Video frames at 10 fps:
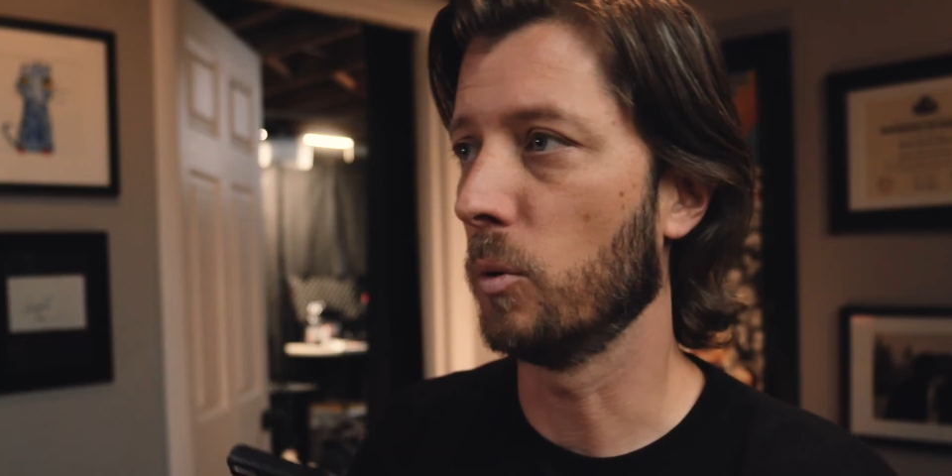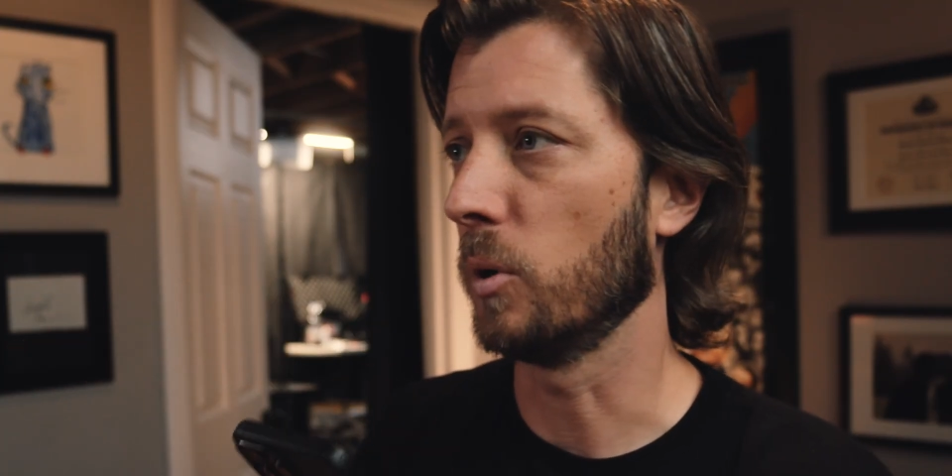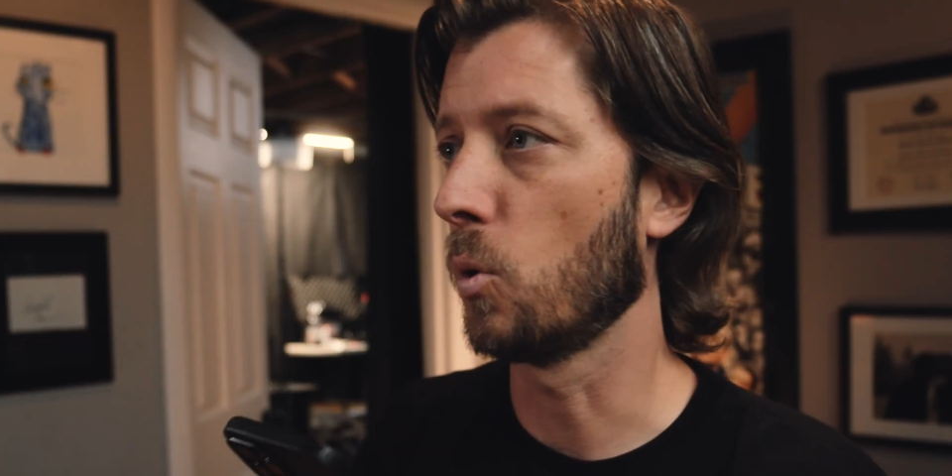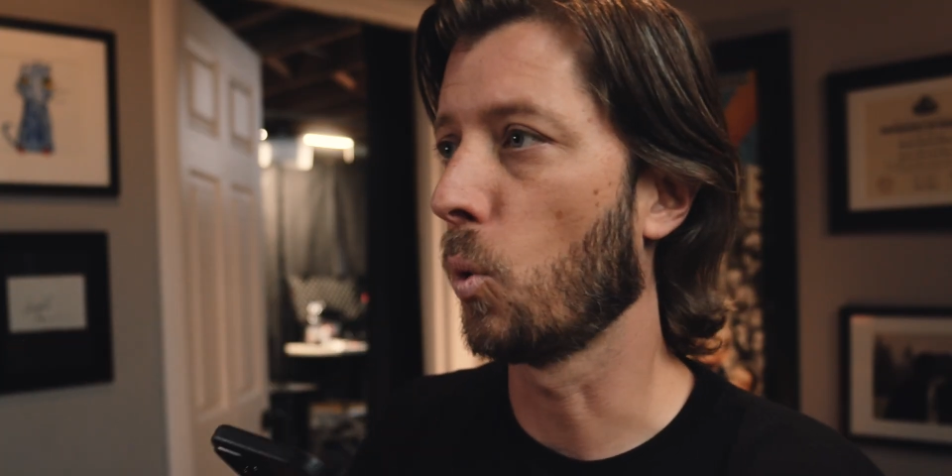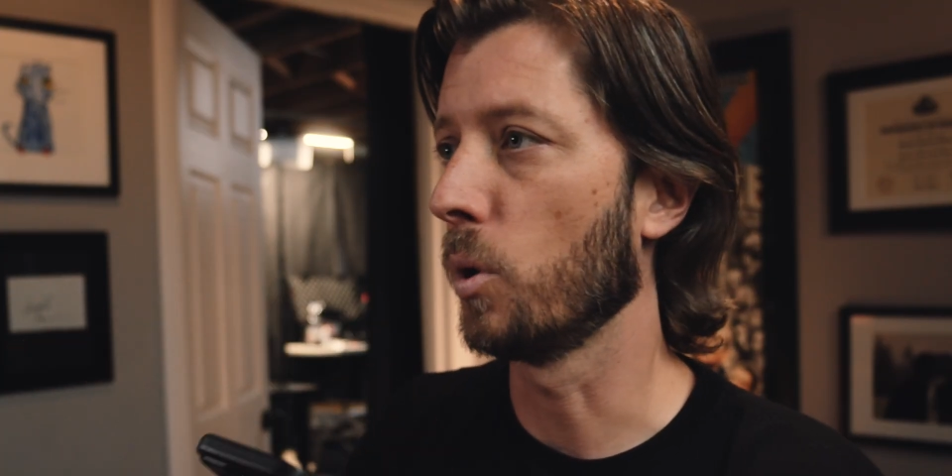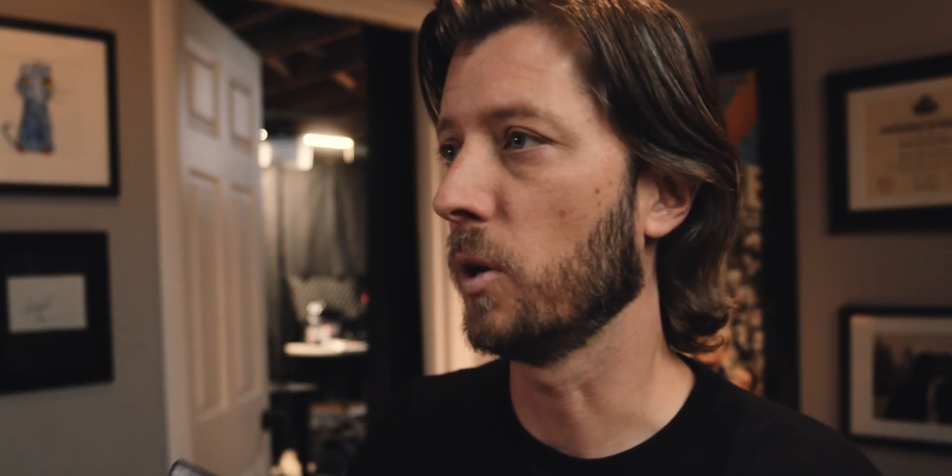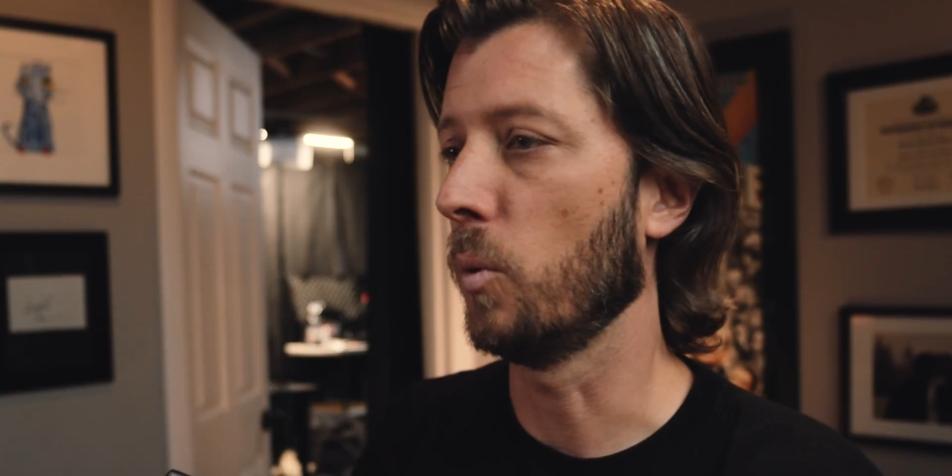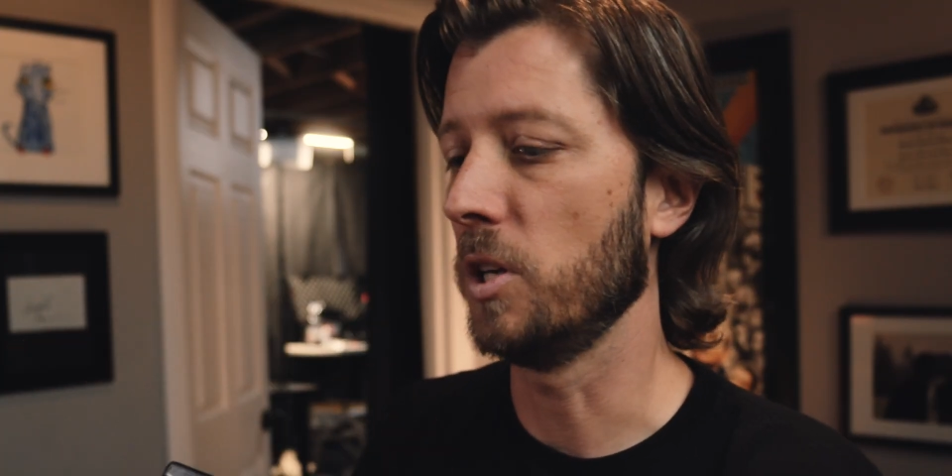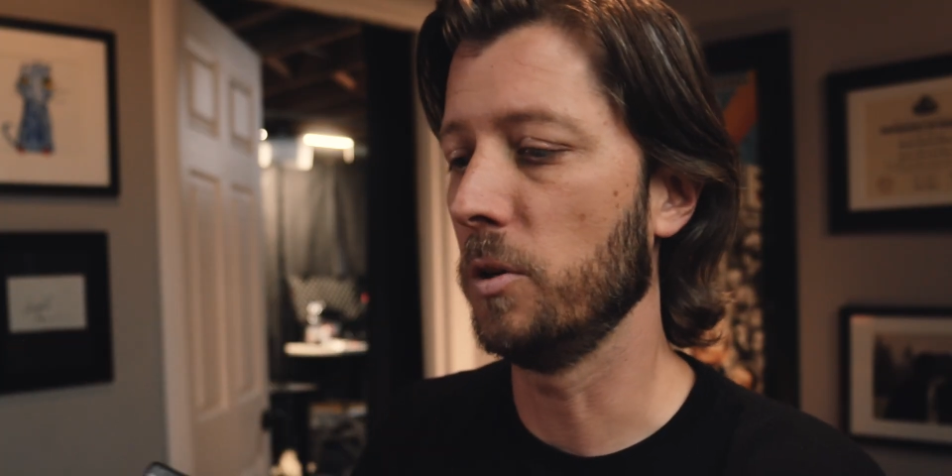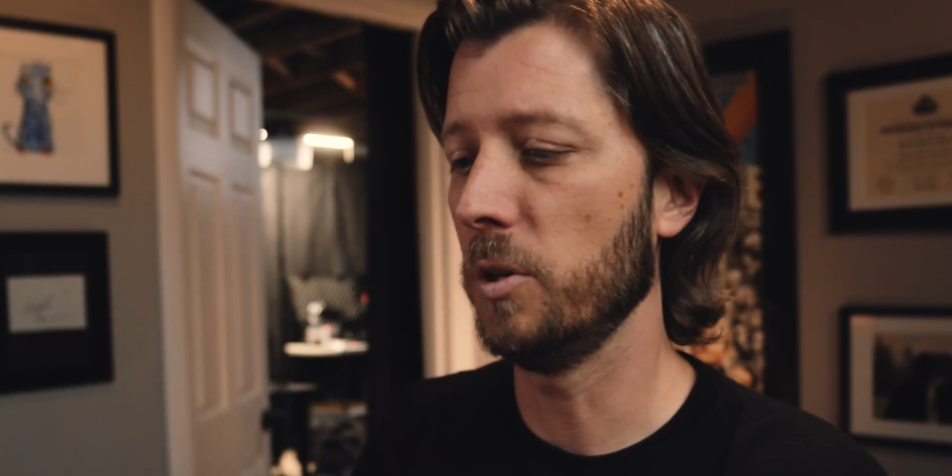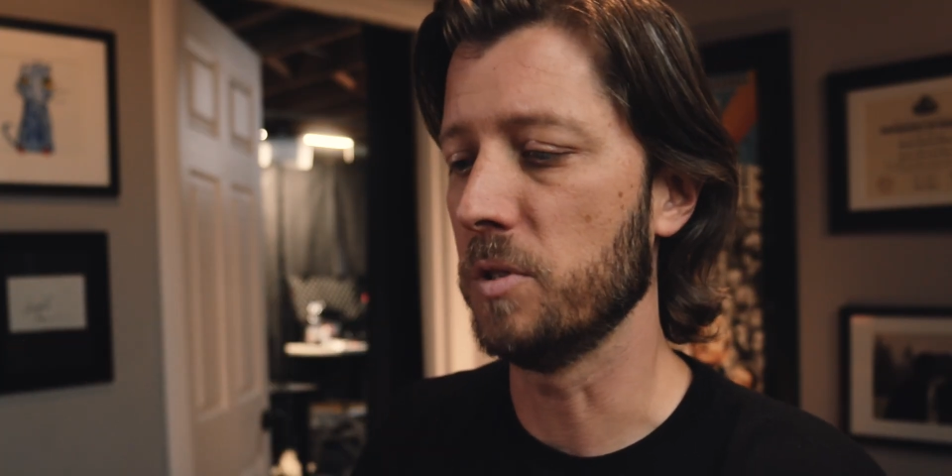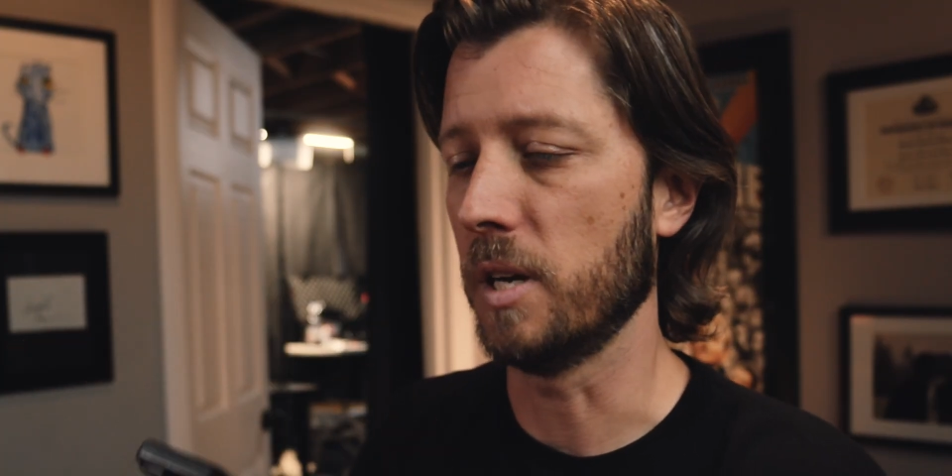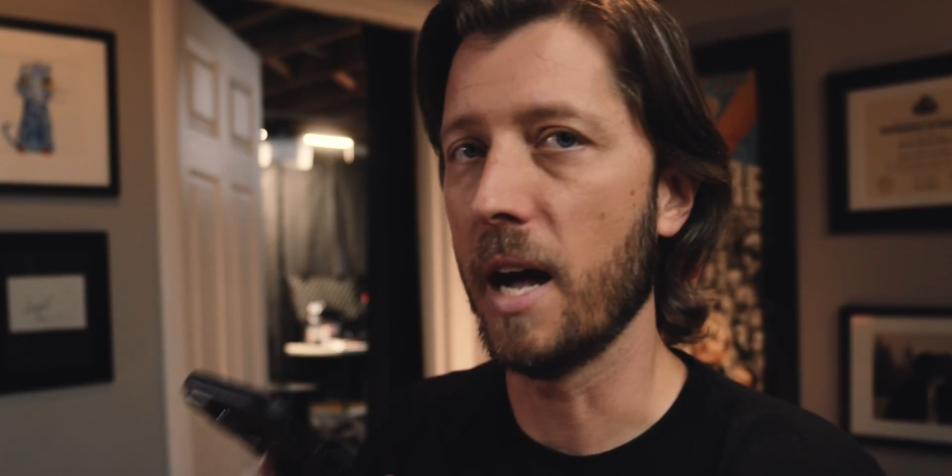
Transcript: recording when you use it.